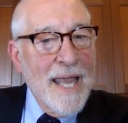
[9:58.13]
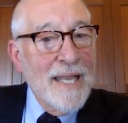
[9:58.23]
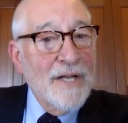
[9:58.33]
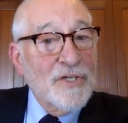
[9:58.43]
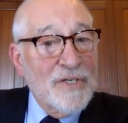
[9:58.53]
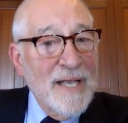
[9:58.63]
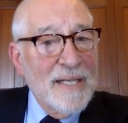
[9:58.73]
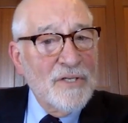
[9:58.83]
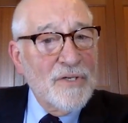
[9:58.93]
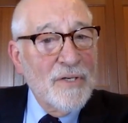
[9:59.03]
And in a
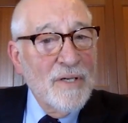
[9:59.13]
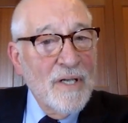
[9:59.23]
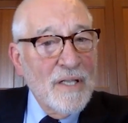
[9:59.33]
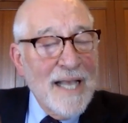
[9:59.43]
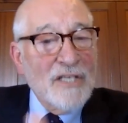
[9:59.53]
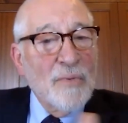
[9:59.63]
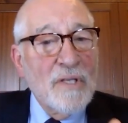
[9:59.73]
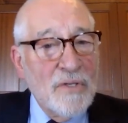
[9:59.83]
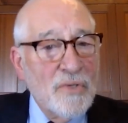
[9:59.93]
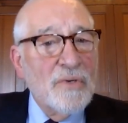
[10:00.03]
sense, that's what
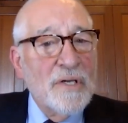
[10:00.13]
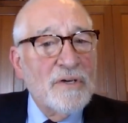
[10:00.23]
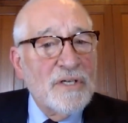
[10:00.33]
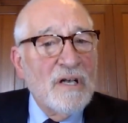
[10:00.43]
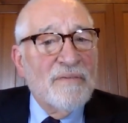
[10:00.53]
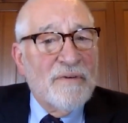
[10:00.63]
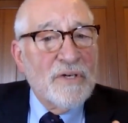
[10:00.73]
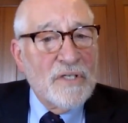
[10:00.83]
the do-it-yourselfer